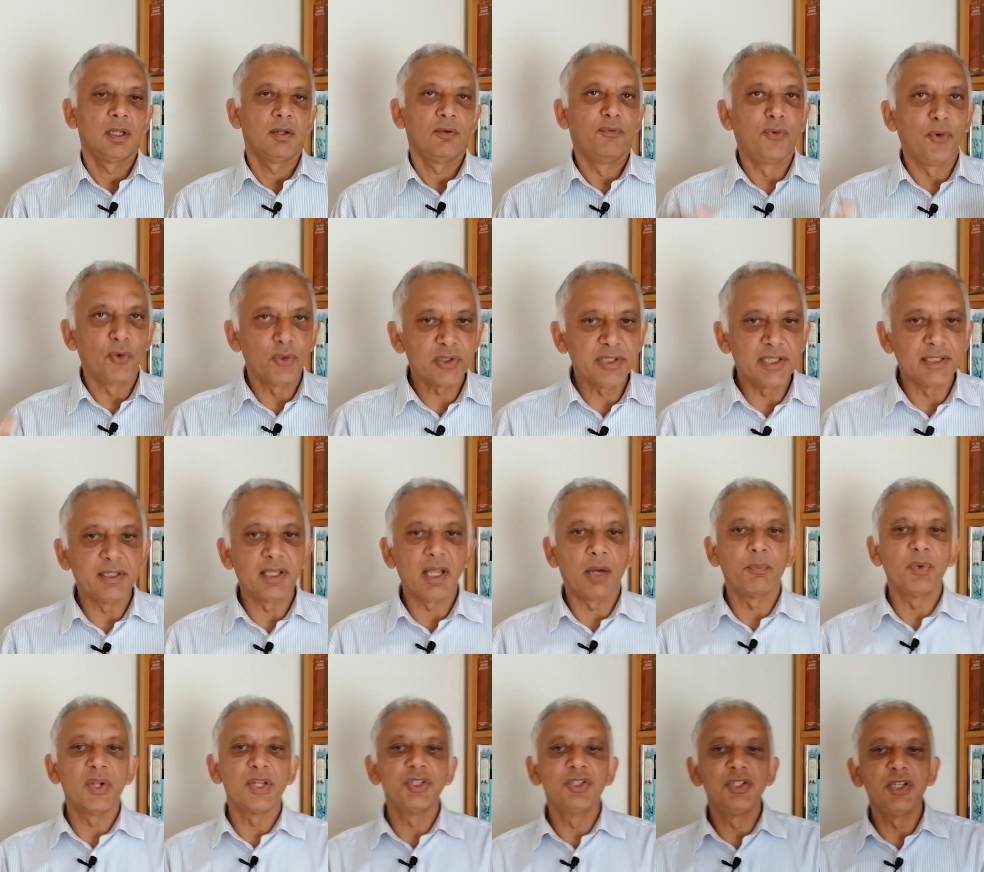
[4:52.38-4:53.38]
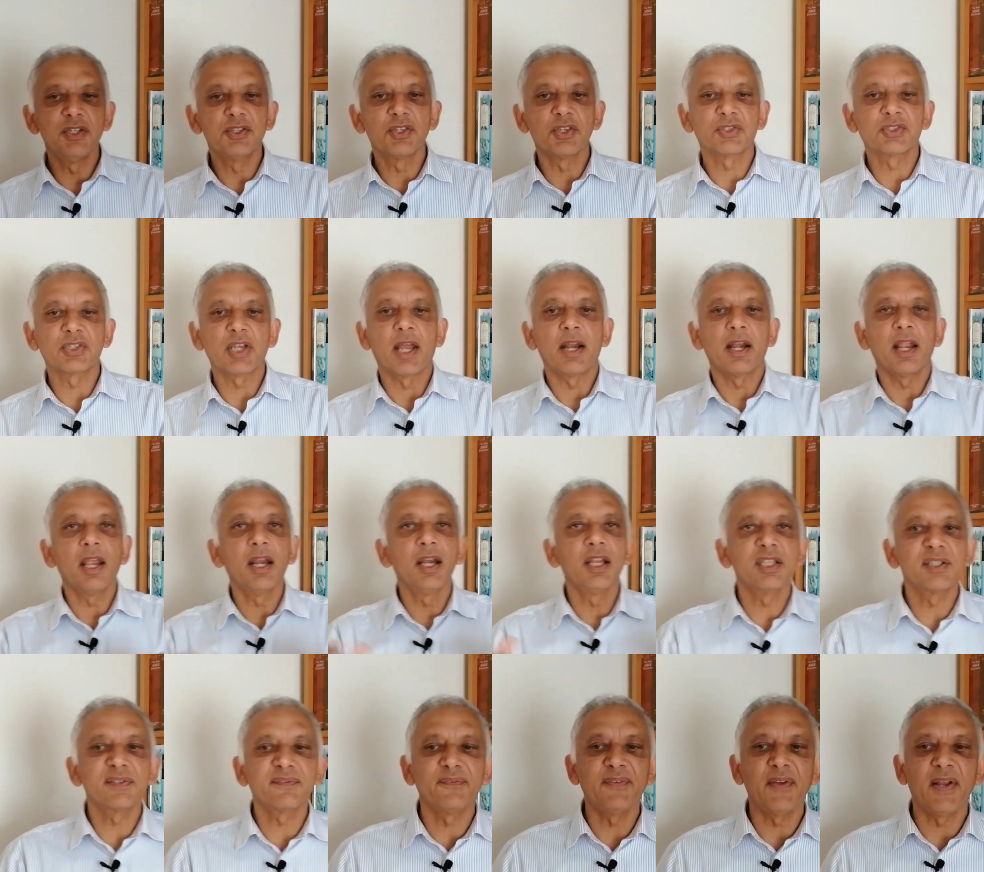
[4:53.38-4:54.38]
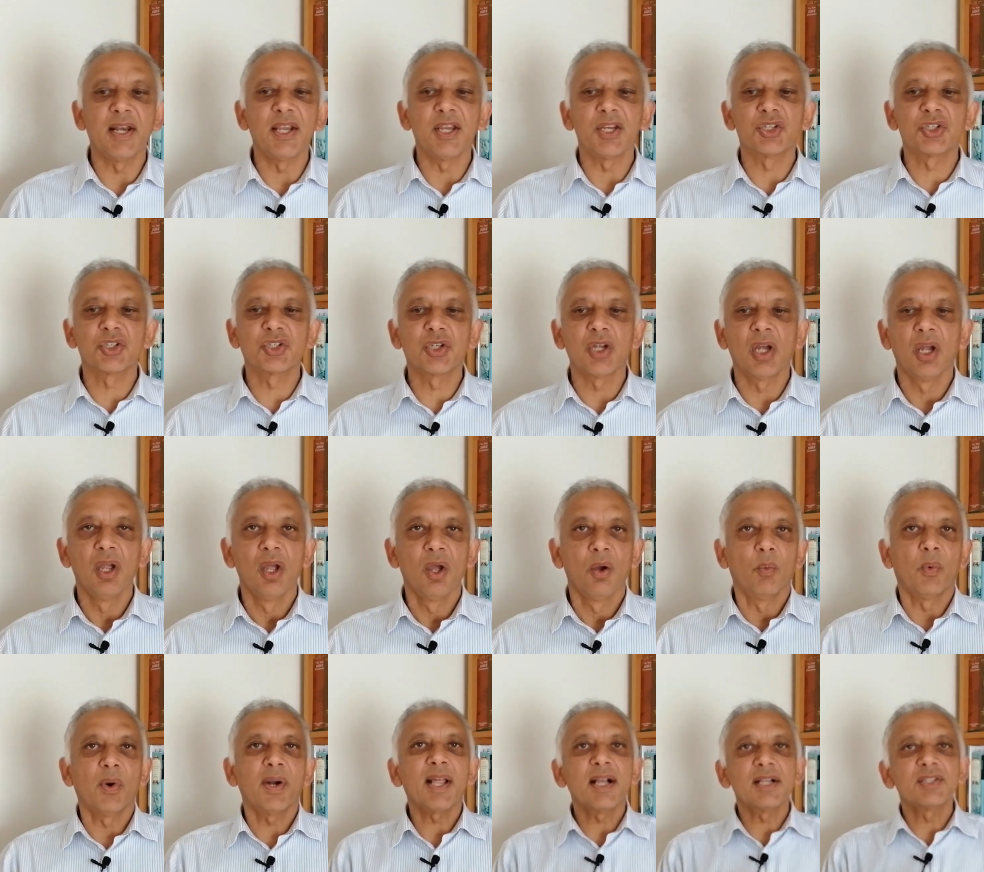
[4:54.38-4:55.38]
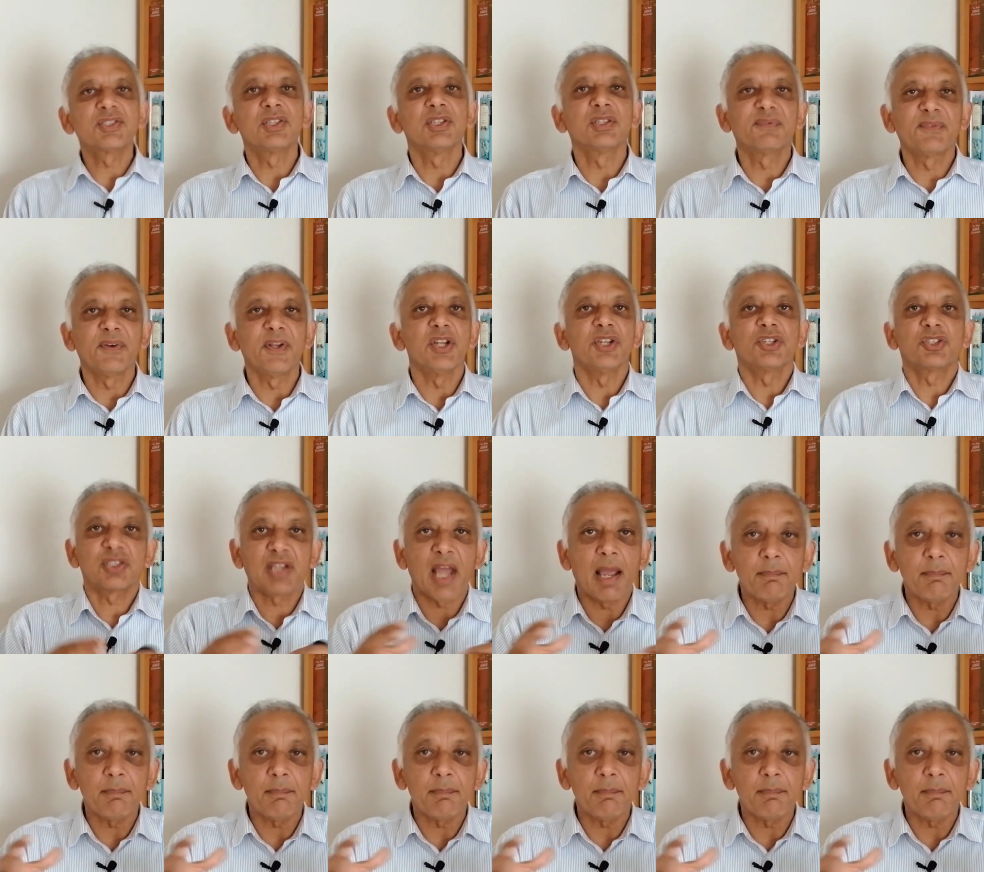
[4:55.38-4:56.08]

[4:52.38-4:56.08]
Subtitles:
Fourthly then, when Jesus said, "It is finished," What else is finished?